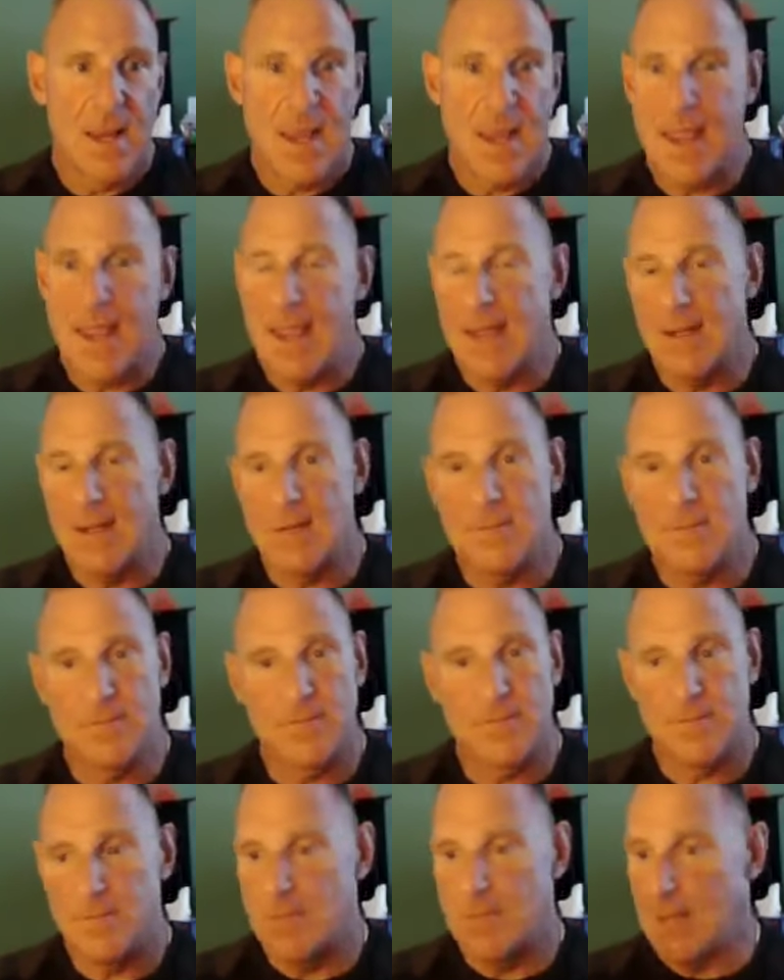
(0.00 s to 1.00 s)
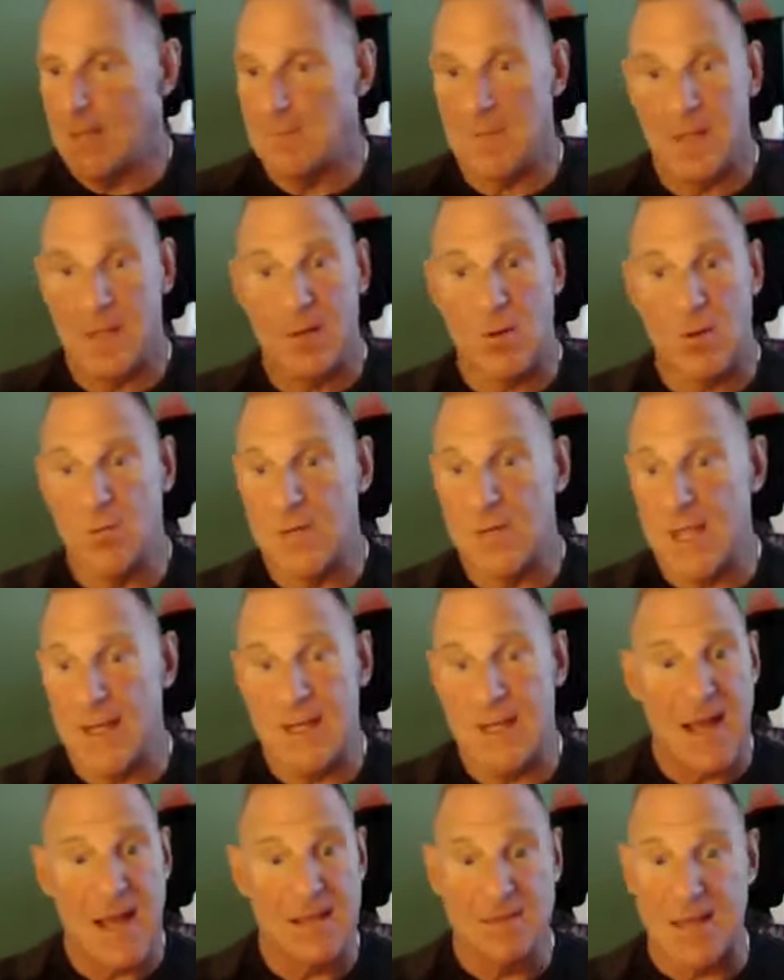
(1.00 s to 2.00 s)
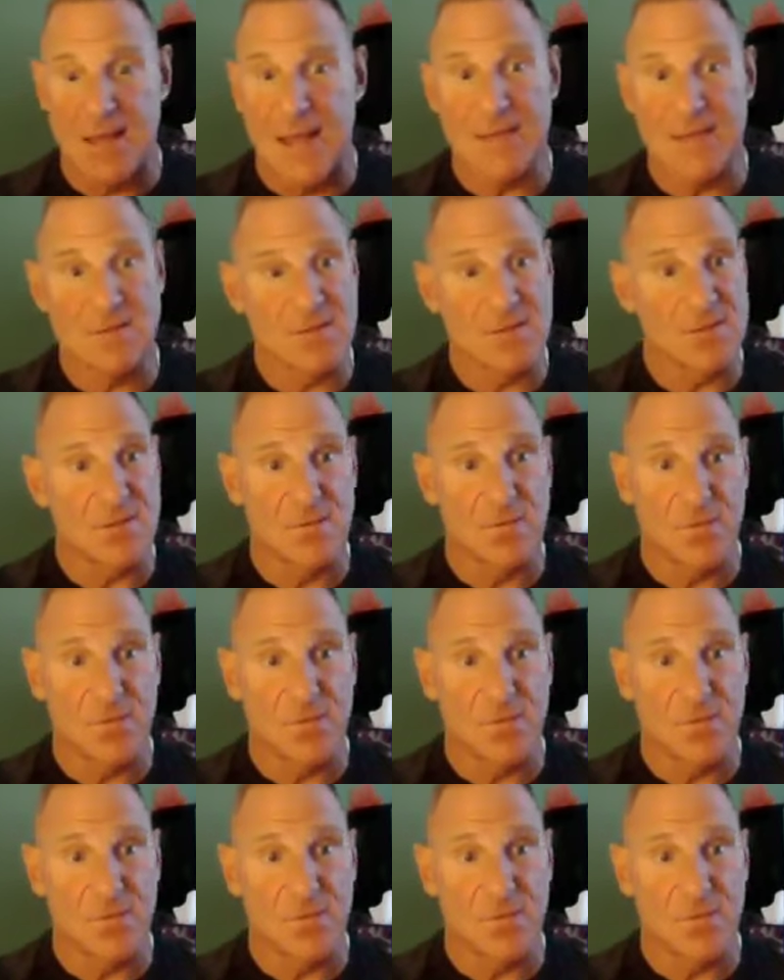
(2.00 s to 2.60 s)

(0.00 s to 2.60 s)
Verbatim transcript: And like, okay, guys, Isaac's the